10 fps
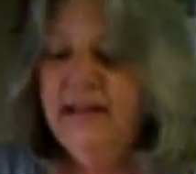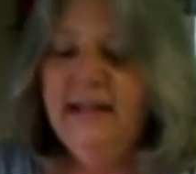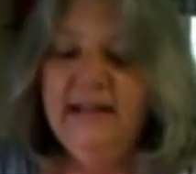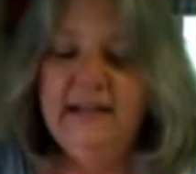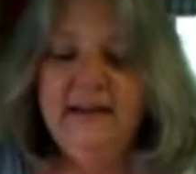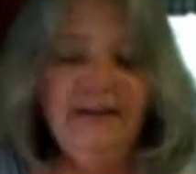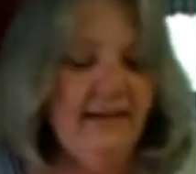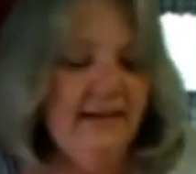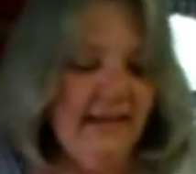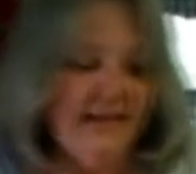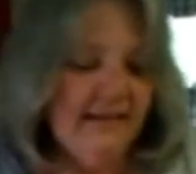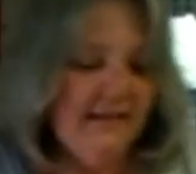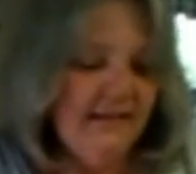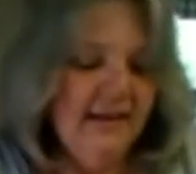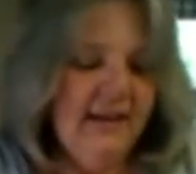any kind of
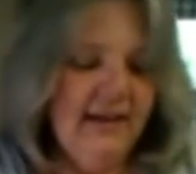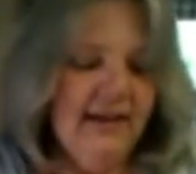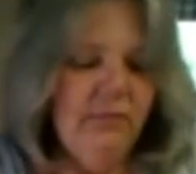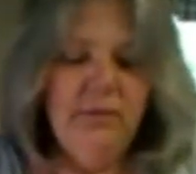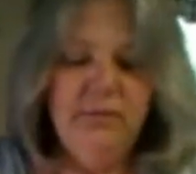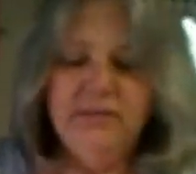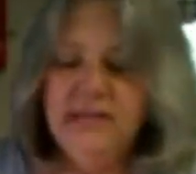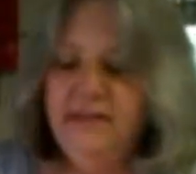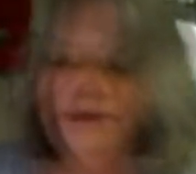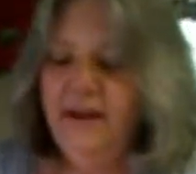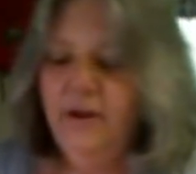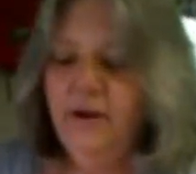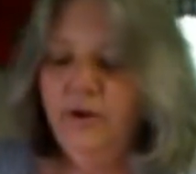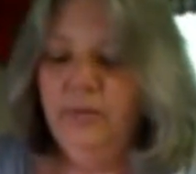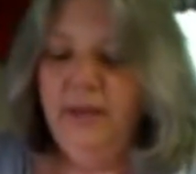candy, and we would take that
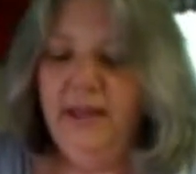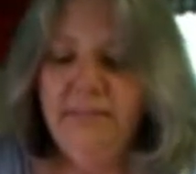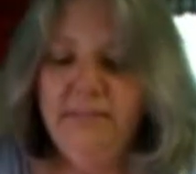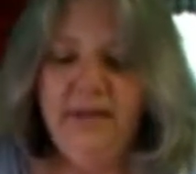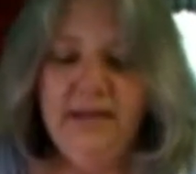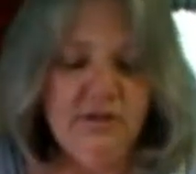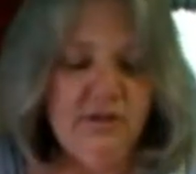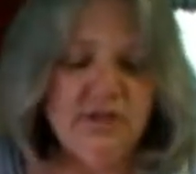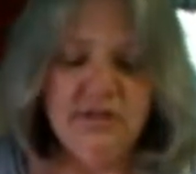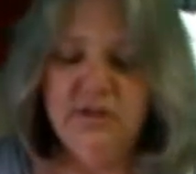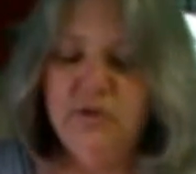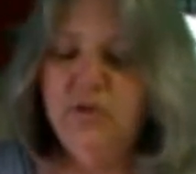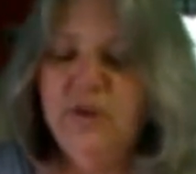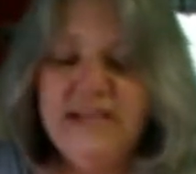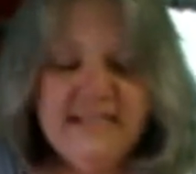home and make just the
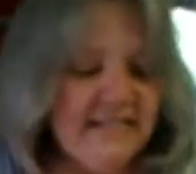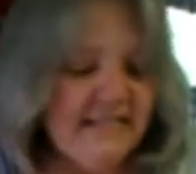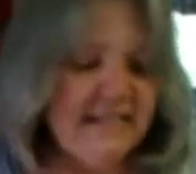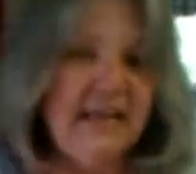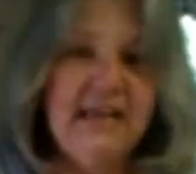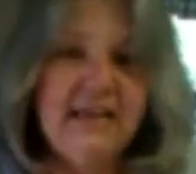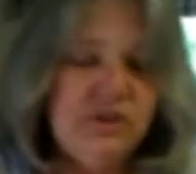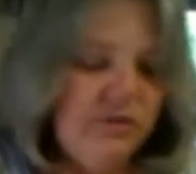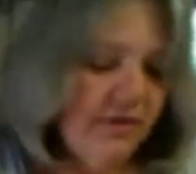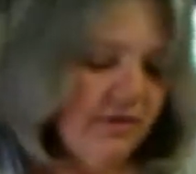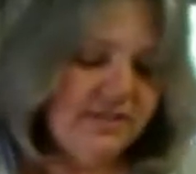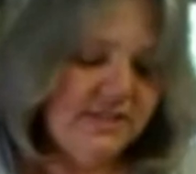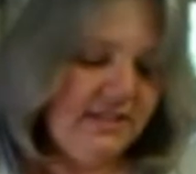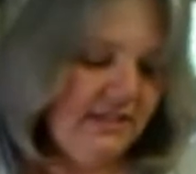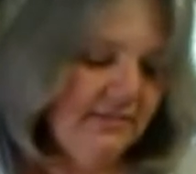craziest cakes you've ever
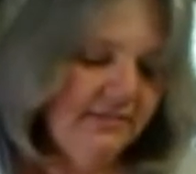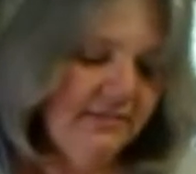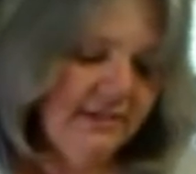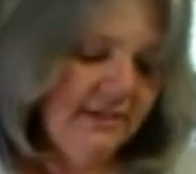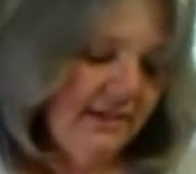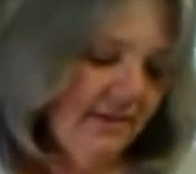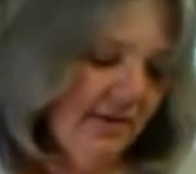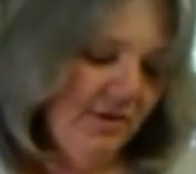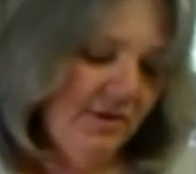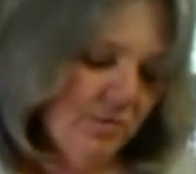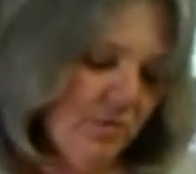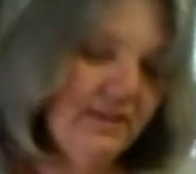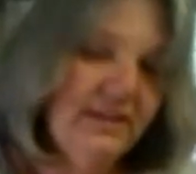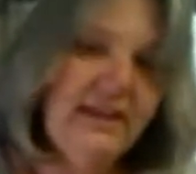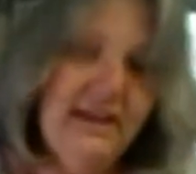seen. There's
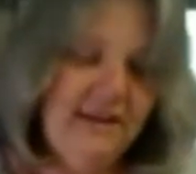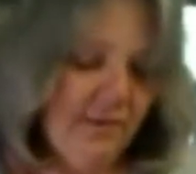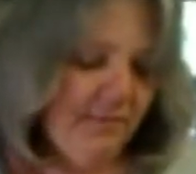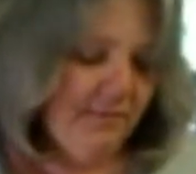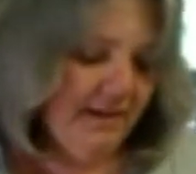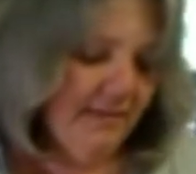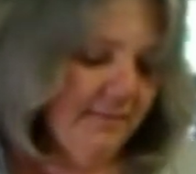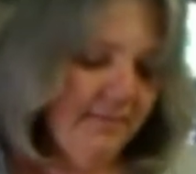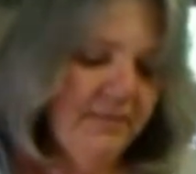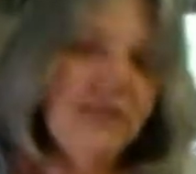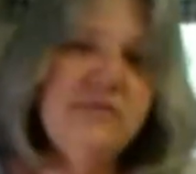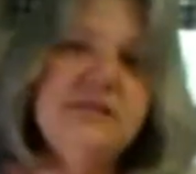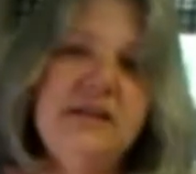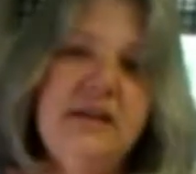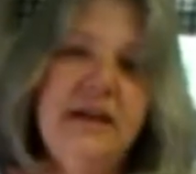one cake we made. It
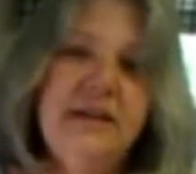was an